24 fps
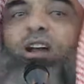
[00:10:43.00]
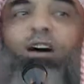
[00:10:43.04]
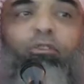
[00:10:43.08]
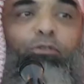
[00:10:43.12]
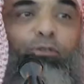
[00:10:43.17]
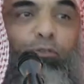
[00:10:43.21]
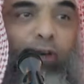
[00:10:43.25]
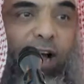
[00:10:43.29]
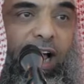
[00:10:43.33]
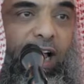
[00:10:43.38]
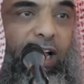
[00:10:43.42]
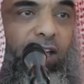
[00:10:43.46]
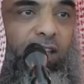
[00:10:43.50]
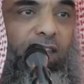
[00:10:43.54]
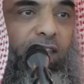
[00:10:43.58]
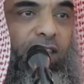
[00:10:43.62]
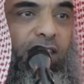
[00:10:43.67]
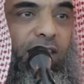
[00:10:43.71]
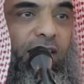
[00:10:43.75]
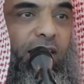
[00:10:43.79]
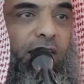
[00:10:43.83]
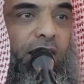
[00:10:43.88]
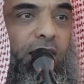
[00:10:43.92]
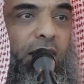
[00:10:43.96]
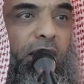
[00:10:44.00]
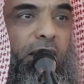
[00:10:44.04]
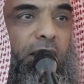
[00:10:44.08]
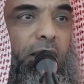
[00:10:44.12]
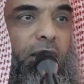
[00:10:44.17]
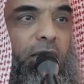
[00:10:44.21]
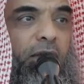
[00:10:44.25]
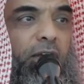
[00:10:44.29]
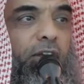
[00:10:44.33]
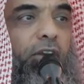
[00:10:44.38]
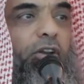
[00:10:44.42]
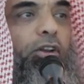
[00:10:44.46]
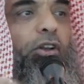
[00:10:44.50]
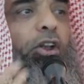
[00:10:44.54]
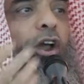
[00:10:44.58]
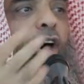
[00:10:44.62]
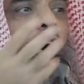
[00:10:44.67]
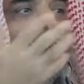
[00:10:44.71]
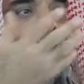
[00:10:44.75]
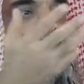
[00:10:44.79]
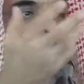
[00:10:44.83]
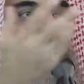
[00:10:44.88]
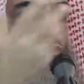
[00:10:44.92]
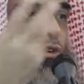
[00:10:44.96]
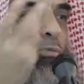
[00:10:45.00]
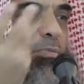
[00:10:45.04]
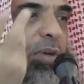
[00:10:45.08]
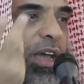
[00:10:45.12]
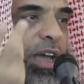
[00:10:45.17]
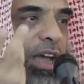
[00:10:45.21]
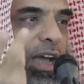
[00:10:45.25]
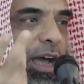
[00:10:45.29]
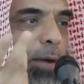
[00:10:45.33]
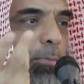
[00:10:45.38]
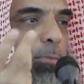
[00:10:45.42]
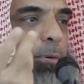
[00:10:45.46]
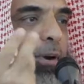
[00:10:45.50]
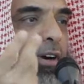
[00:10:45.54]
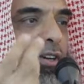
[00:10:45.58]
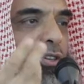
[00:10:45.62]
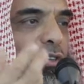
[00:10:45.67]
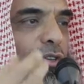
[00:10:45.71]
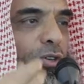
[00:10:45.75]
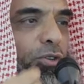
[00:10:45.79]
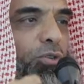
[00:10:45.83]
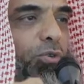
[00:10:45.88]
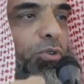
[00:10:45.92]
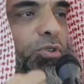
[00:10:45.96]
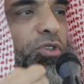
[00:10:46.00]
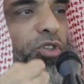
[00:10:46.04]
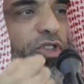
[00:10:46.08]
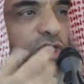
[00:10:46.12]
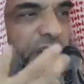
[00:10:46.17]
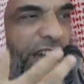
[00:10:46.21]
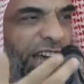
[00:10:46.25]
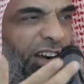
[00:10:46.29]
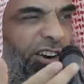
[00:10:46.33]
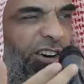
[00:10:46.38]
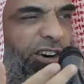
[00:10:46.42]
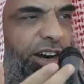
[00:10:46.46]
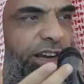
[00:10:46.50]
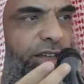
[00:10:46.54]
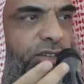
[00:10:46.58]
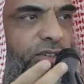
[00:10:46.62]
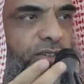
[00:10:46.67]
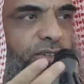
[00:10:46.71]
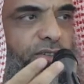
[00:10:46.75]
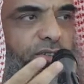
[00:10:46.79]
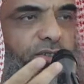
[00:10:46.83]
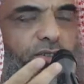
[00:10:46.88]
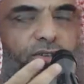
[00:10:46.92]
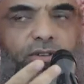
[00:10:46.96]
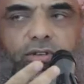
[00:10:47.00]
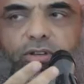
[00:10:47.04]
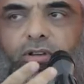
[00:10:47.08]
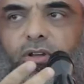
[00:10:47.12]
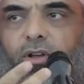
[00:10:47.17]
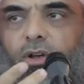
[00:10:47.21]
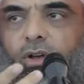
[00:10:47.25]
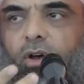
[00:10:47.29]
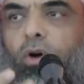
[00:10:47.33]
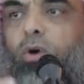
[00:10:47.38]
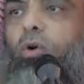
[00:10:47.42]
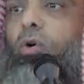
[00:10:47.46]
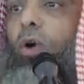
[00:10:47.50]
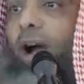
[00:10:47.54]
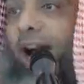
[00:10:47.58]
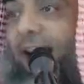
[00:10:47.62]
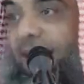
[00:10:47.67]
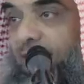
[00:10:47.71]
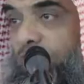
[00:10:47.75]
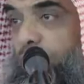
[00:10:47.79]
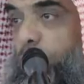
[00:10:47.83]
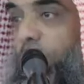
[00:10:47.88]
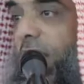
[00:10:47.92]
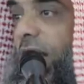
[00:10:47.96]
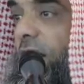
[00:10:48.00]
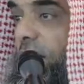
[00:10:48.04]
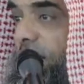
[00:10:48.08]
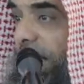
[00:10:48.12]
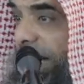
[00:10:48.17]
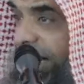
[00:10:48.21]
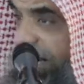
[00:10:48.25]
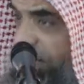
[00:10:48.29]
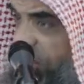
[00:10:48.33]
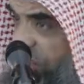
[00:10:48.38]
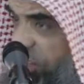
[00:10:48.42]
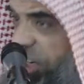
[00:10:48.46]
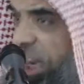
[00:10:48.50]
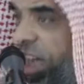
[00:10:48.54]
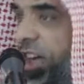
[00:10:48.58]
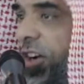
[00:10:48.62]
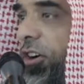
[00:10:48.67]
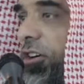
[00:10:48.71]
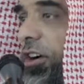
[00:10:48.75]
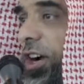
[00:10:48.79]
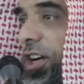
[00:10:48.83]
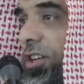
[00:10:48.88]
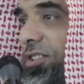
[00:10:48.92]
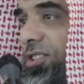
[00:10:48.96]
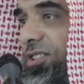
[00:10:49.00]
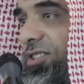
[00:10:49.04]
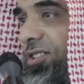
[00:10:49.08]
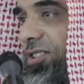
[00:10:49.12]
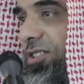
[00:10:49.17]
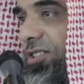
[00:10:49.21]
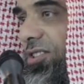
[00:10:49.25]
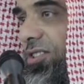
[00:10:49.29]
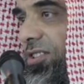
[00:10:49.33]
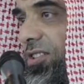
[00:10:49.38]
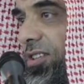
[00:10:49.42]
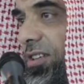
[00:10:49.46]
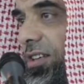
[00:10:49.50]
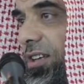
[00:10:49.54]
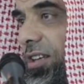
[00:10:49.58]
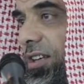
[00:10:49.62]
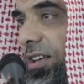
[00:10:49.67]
of wealth, known to be a person who's generous, who has wealth and is generous.